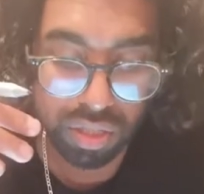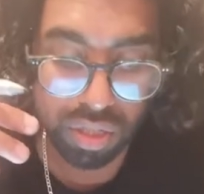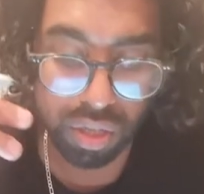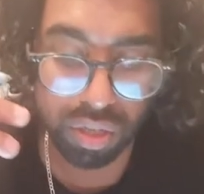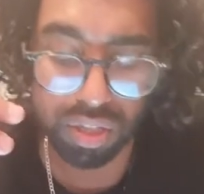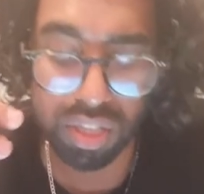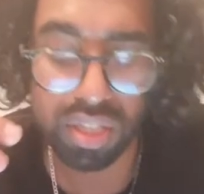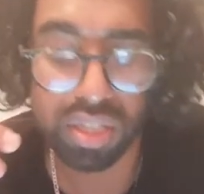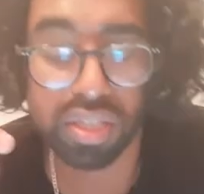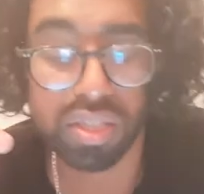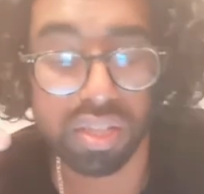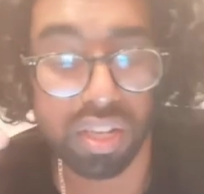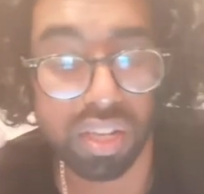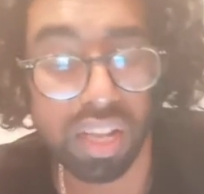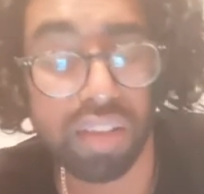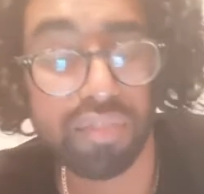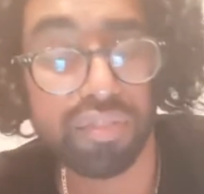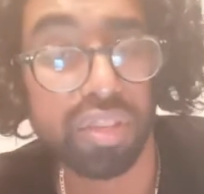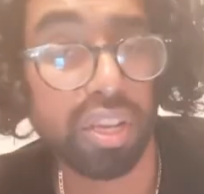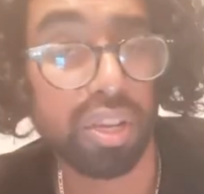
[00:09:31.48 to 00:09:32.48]
So this is the
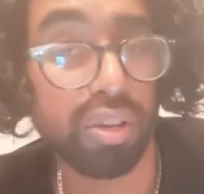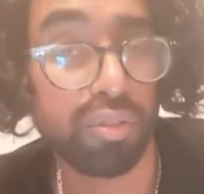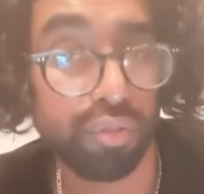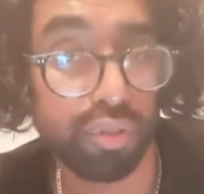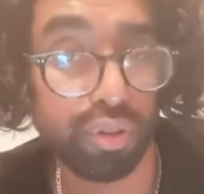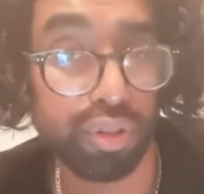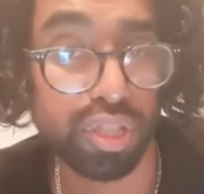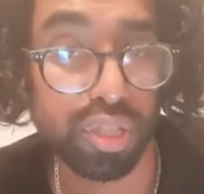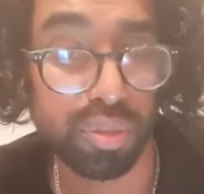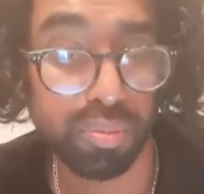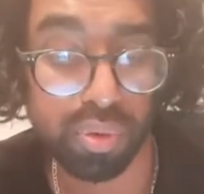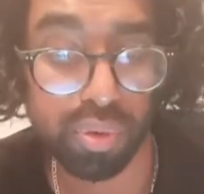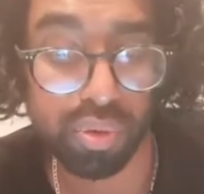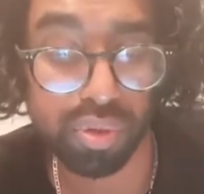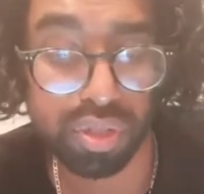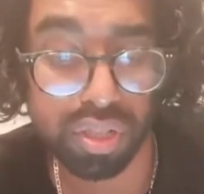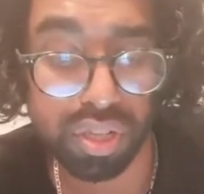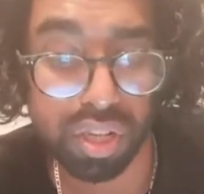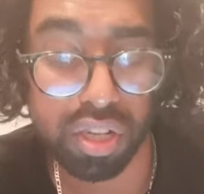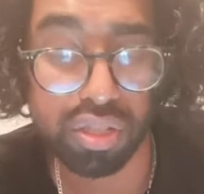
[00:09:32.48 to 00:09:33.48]
life cycle for a
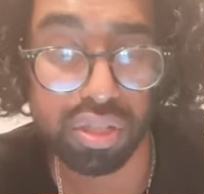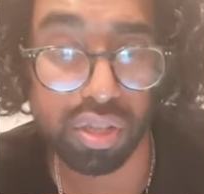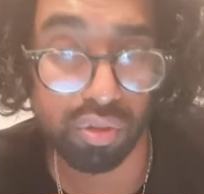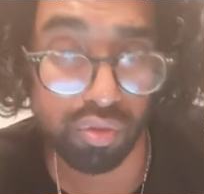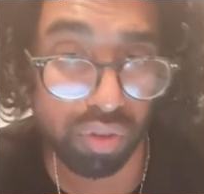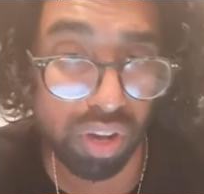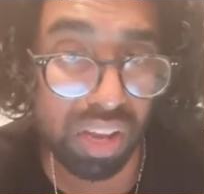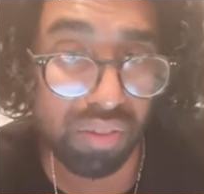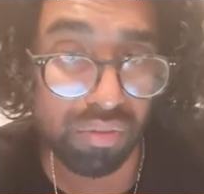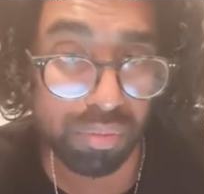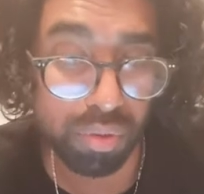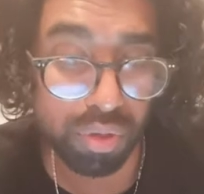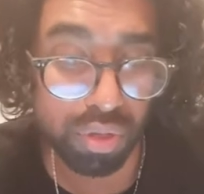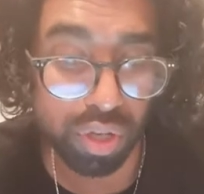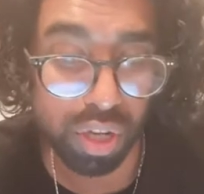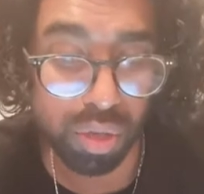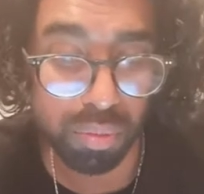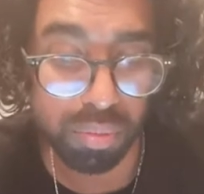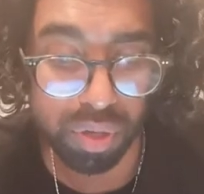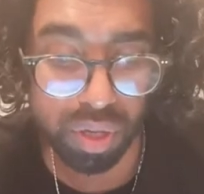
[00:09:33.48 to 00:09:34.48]
small star. So right from the
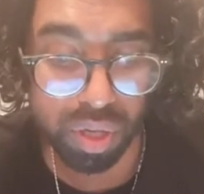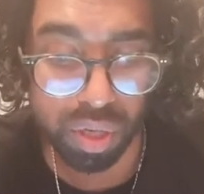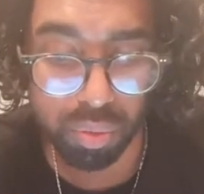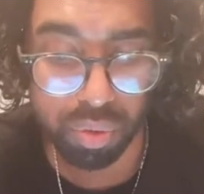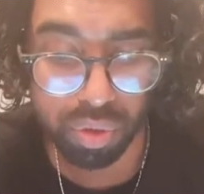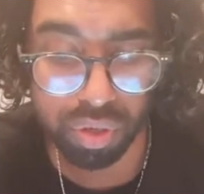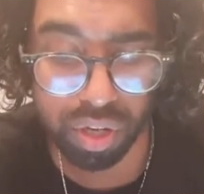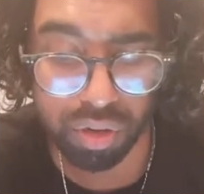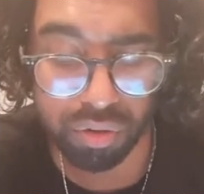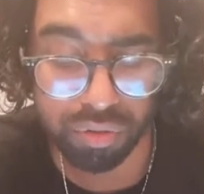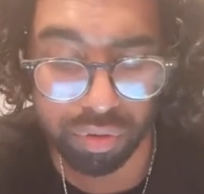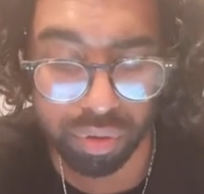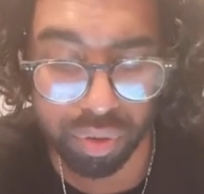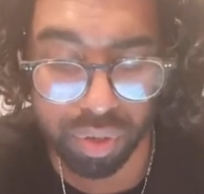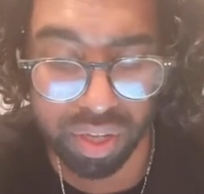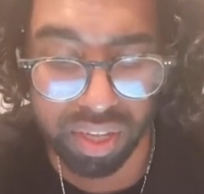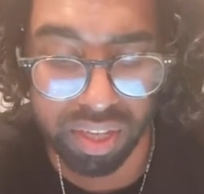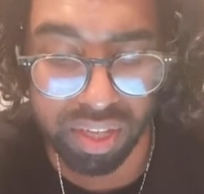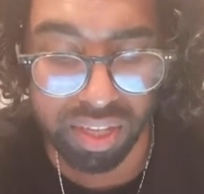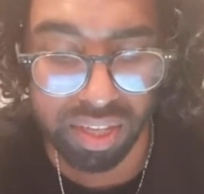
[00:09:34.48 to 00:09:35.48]
top, we'll go
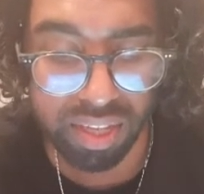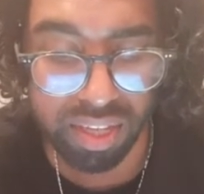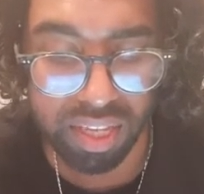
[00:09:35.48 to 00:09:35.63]
through it.